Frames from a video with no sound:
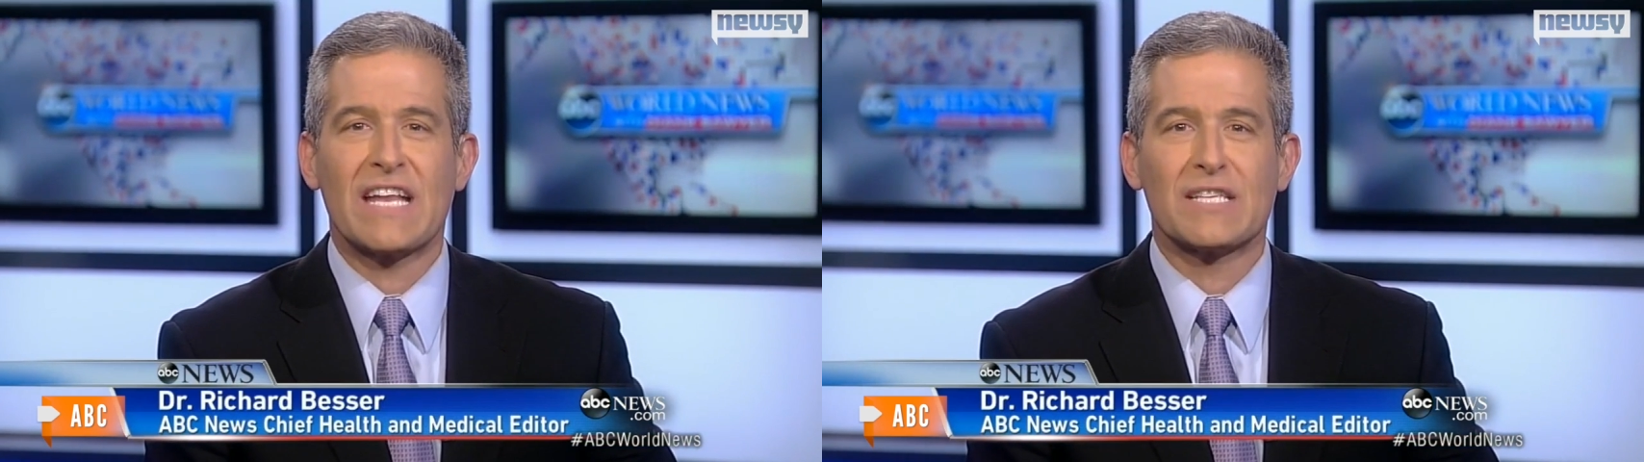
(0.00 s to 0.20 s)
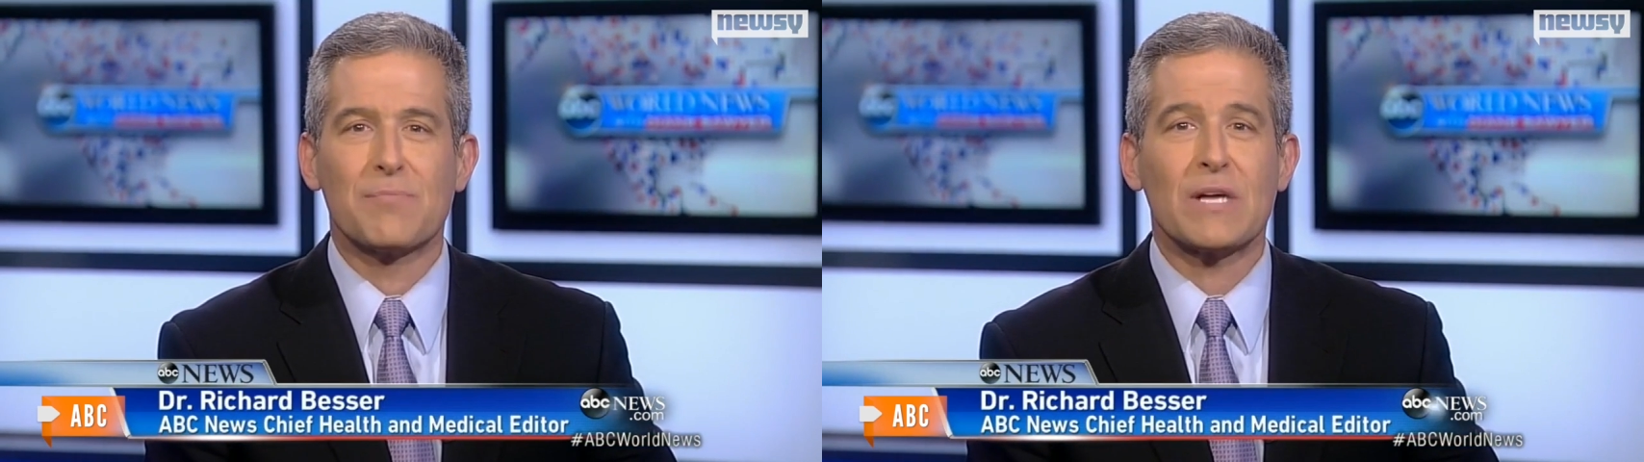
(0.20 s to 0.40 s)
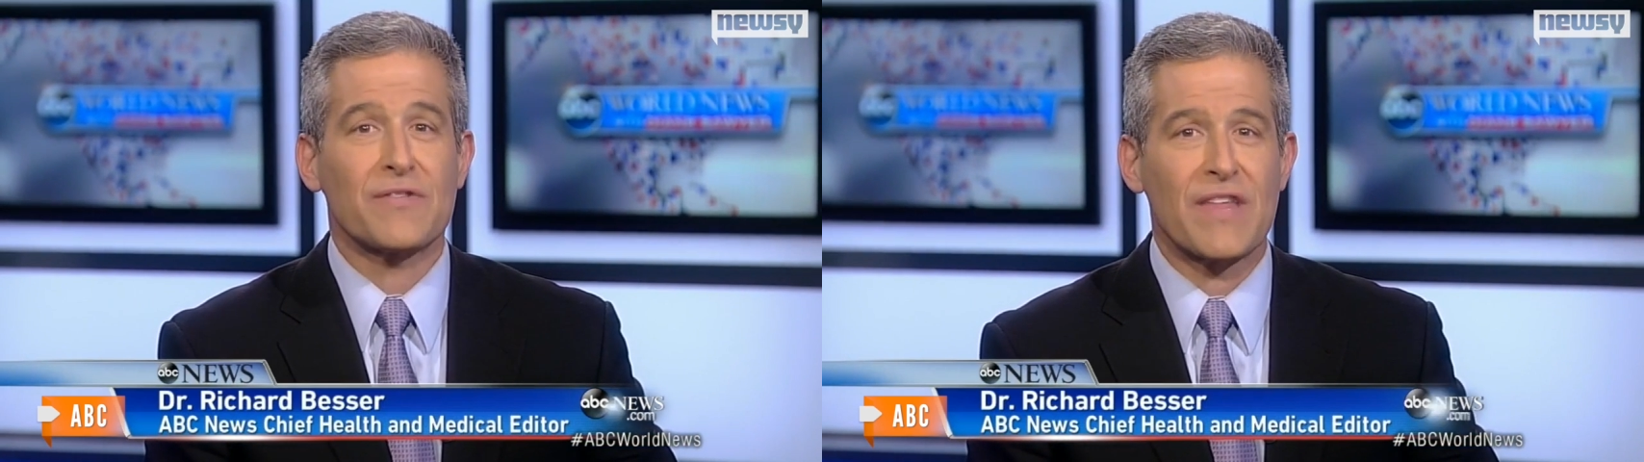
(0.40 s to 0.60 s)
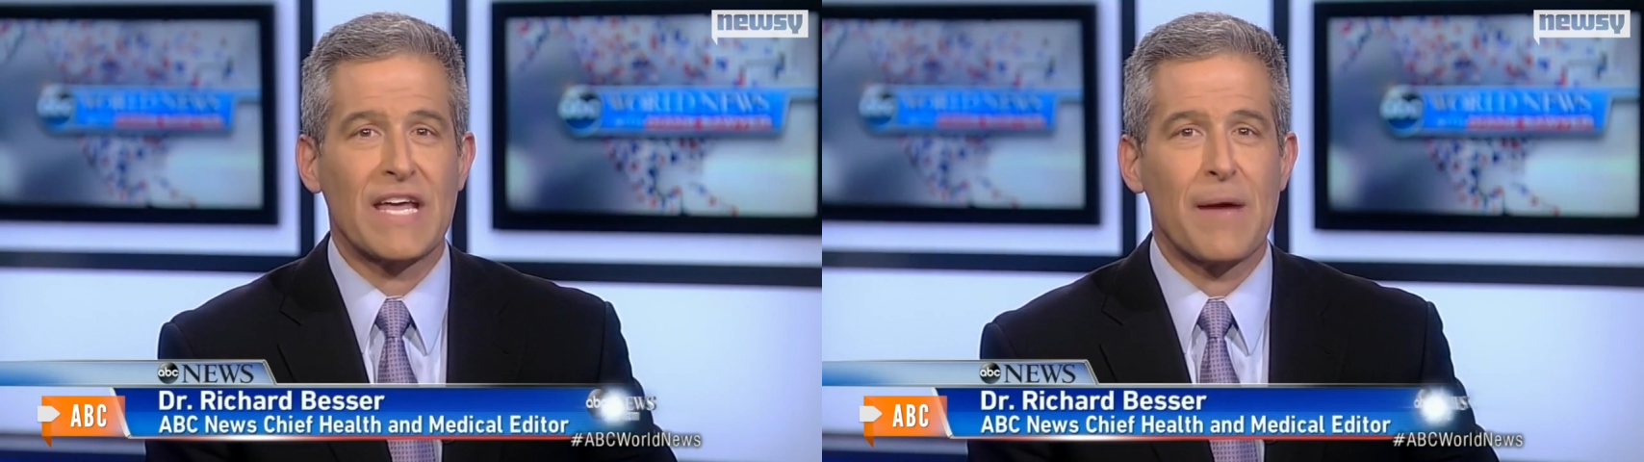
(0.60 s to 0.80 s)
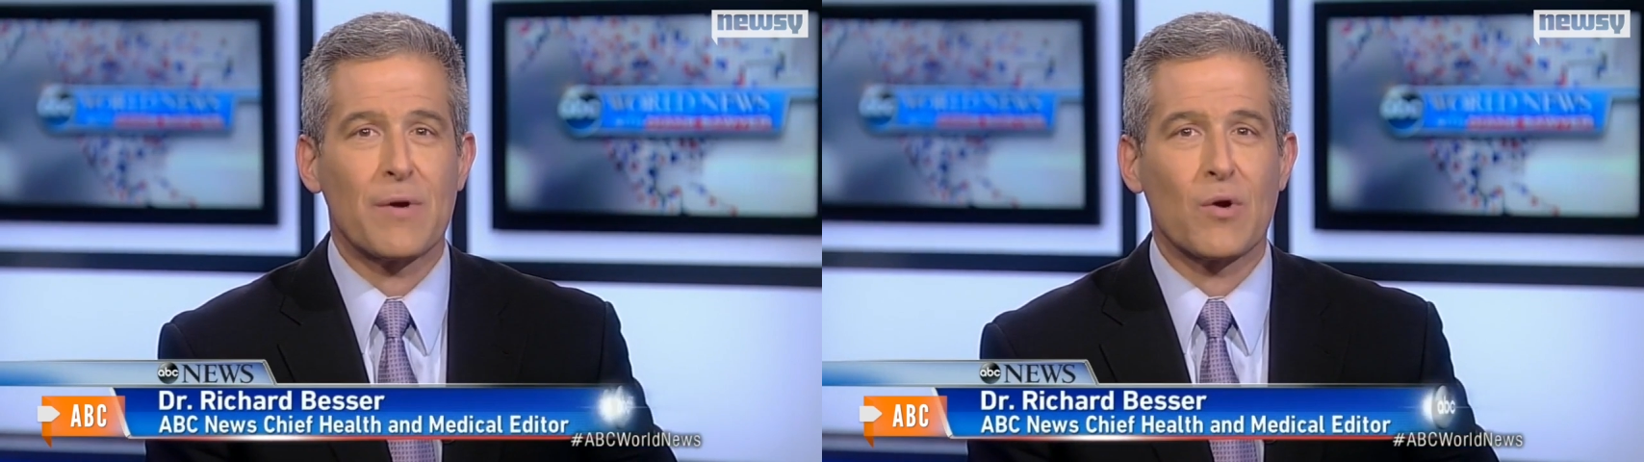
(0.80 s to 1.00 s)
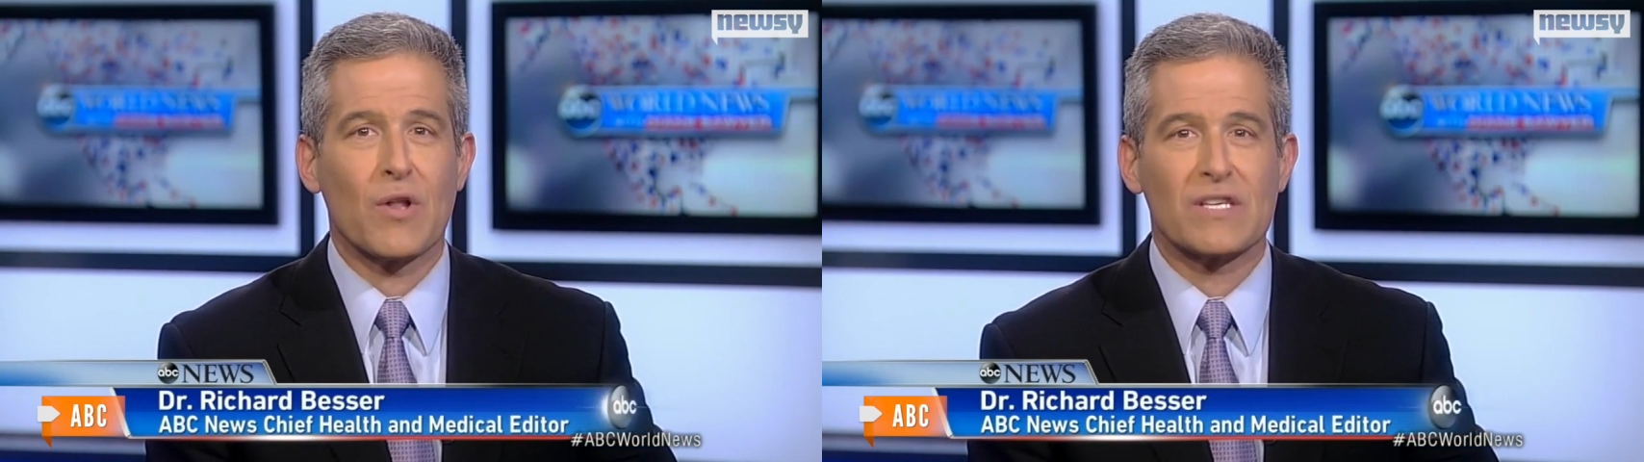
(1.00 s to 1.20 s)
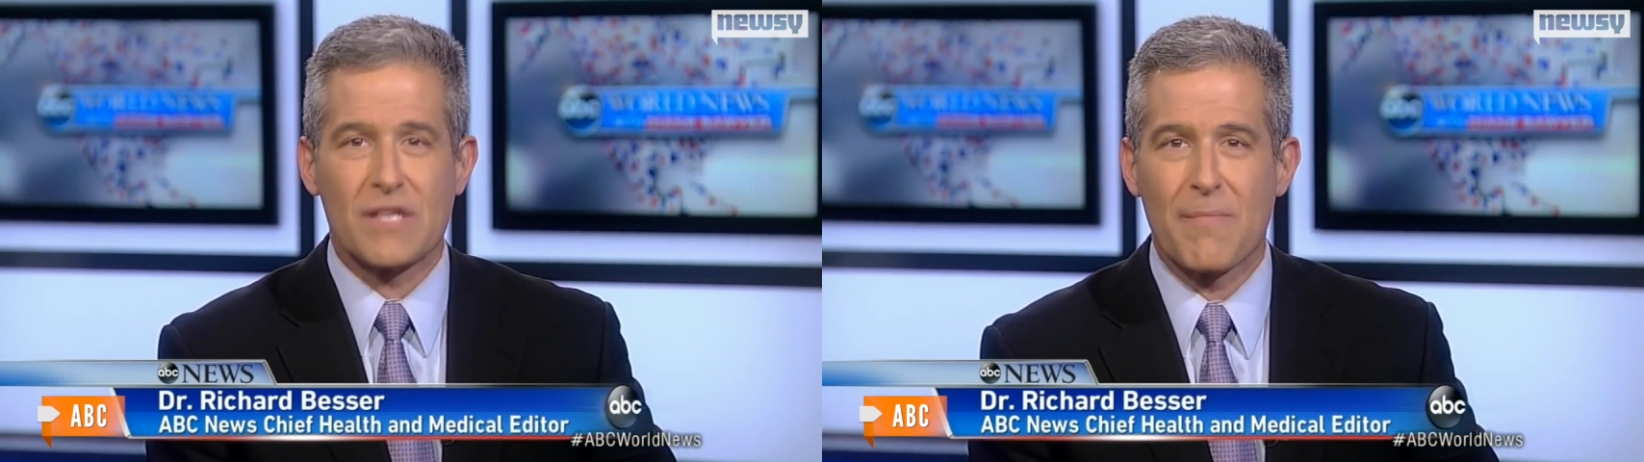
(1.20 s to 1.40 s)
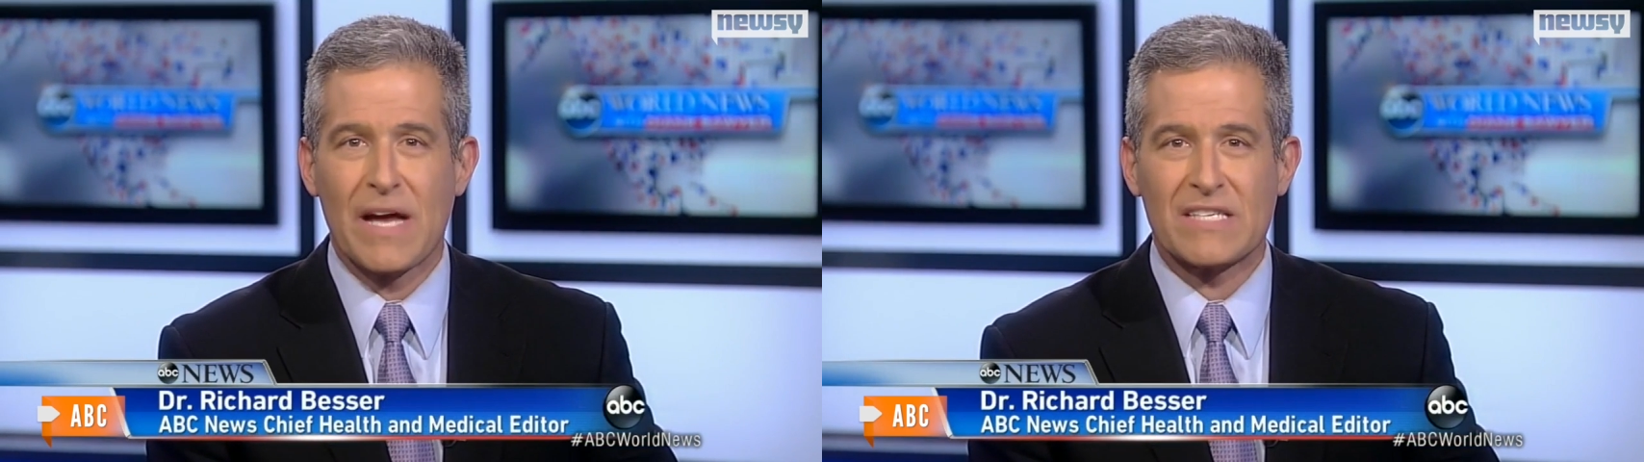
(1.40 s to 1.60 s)
in as much of the chemical as
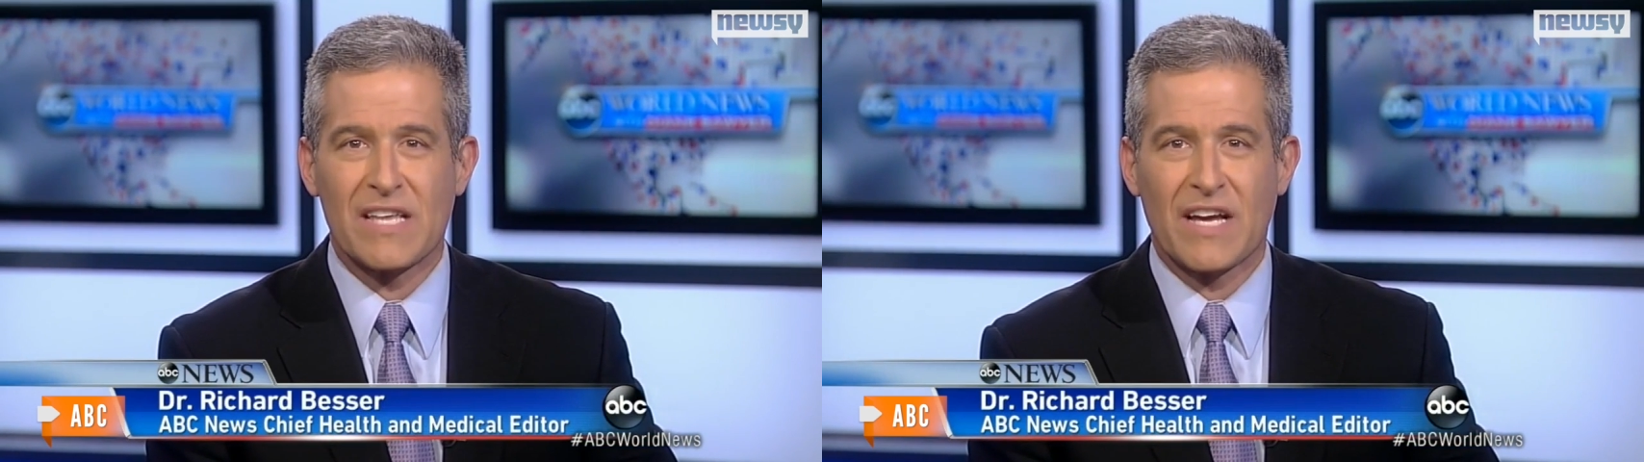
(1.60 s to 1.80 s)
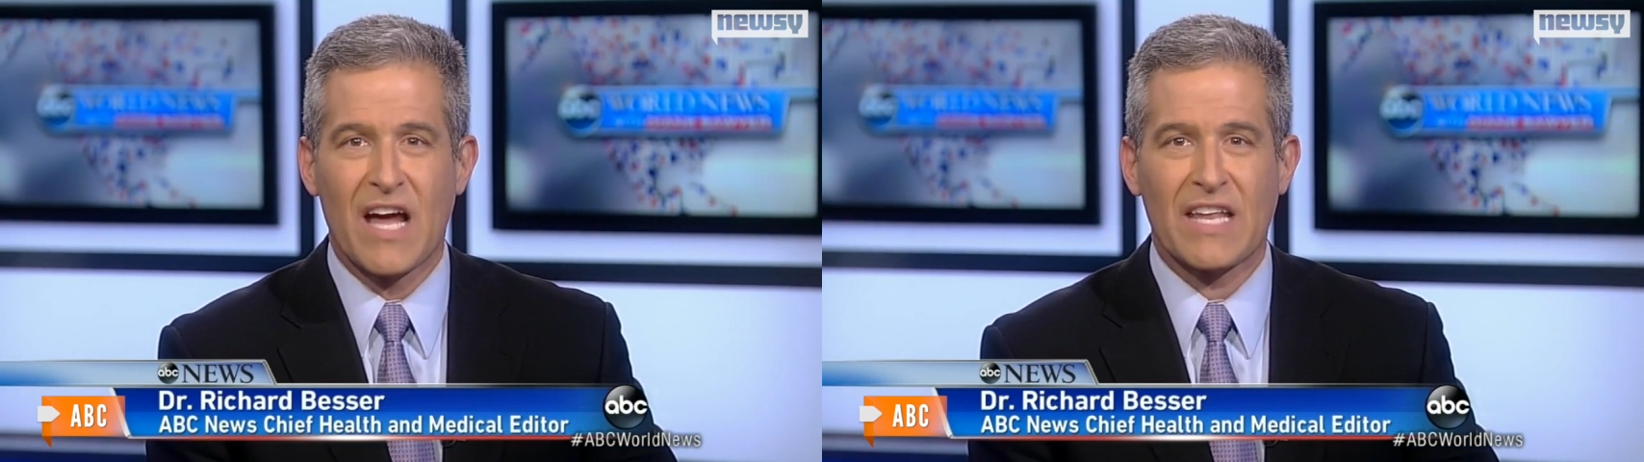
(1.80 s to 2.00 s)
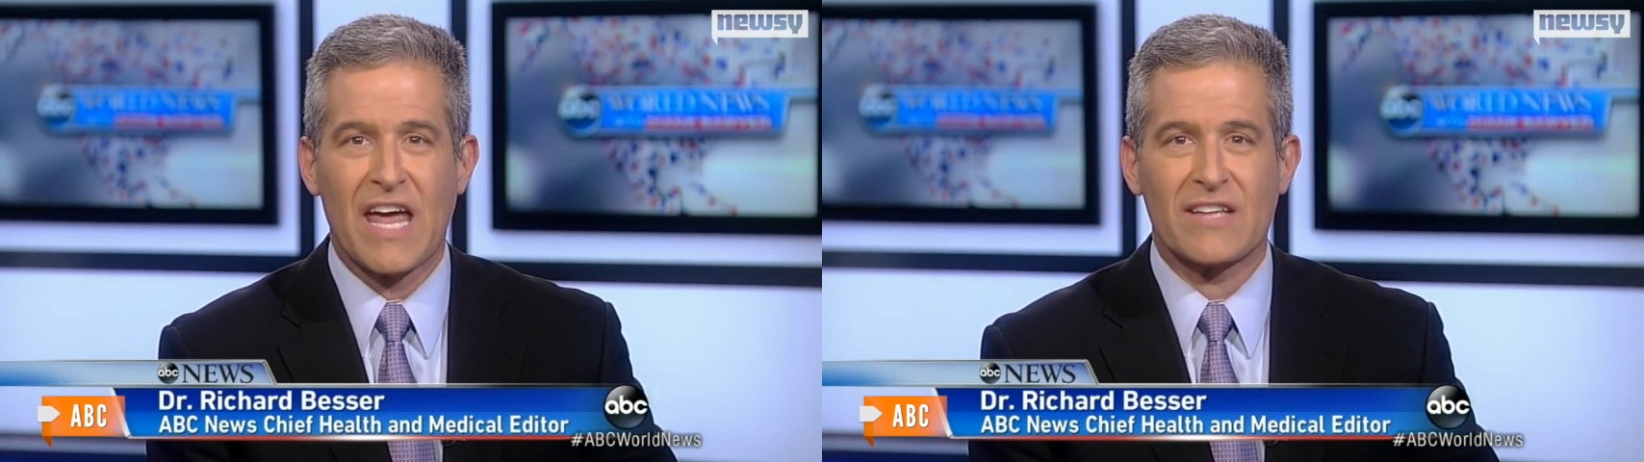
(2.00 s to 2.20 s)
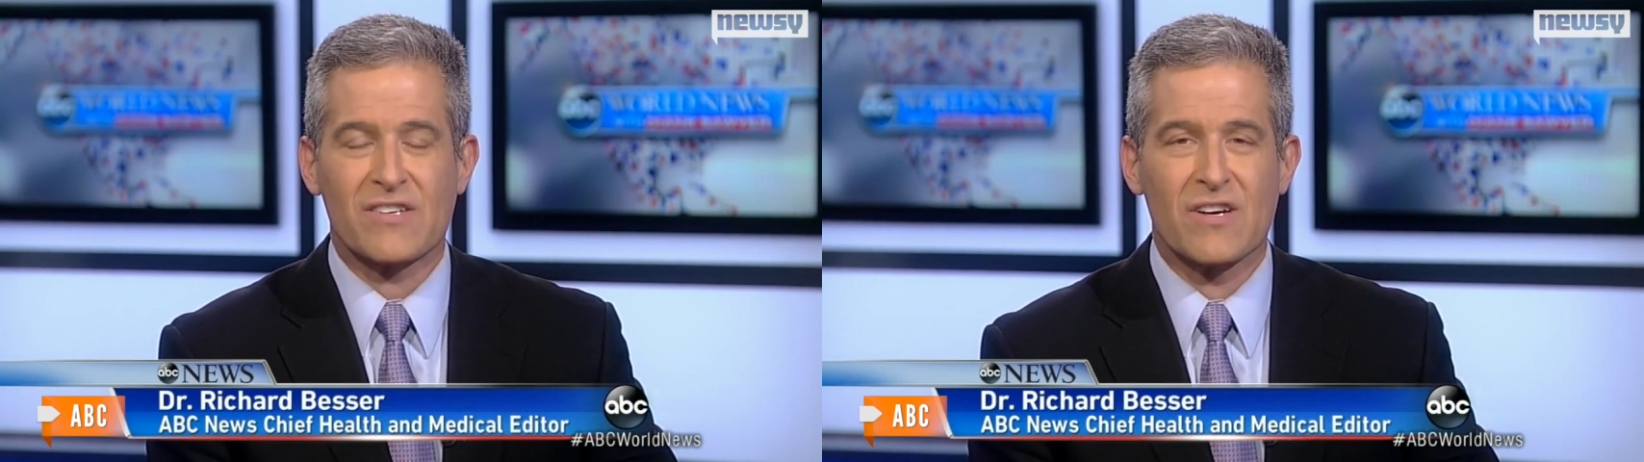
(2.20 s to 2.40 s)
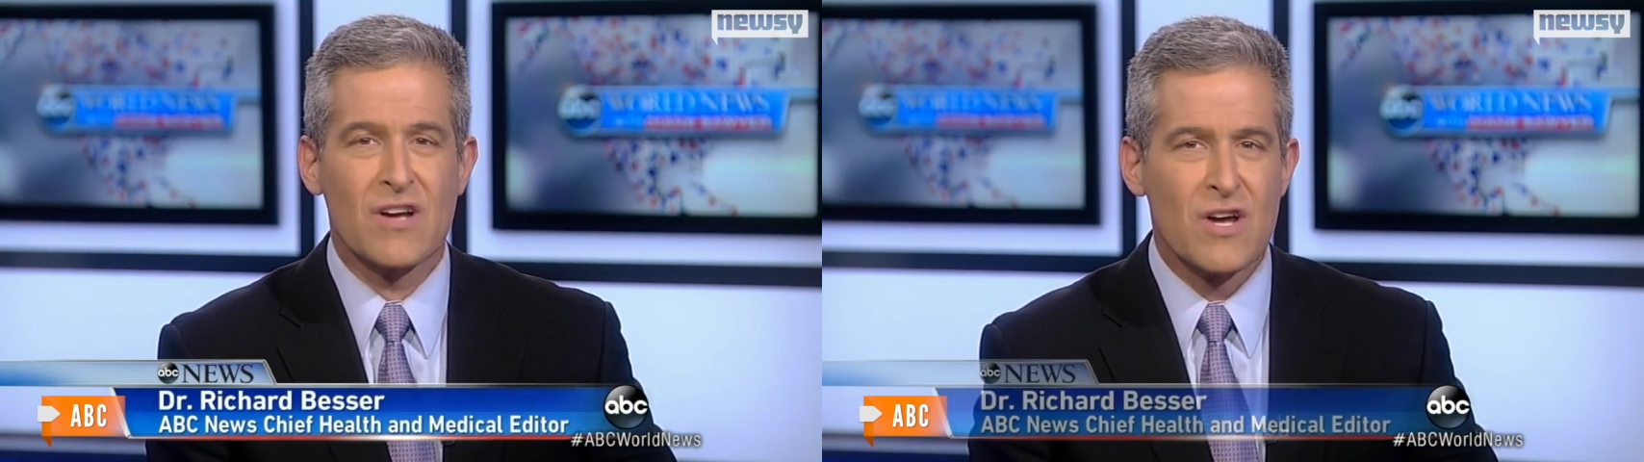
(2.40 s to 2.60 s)
the mice that got cancer.